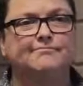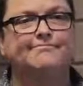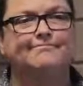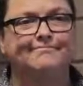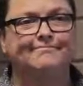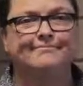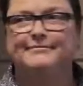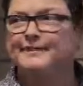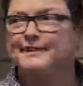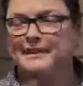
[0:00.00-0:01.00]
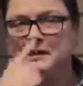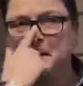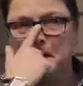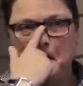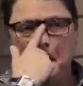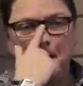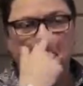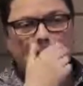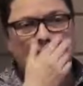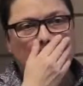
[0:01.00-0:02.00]
and- but uh,
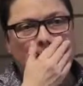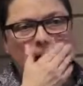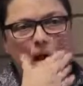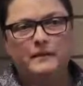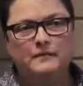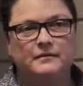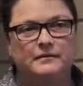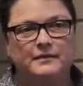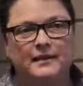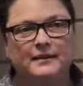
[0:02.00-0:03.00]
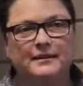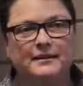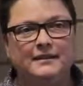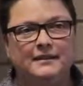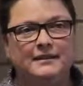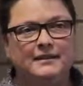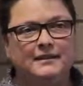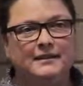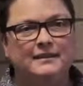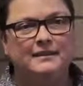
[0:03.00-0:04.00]
my partner here, you Uh-huh. don't get
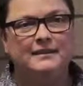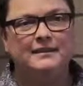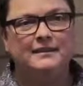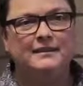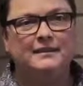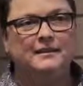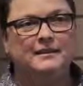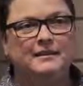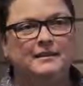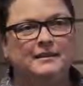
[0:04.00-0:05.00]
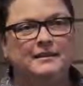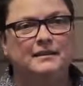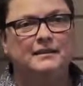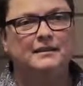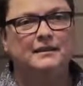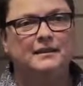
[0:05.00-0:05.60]
any uh, direct to spam, do you?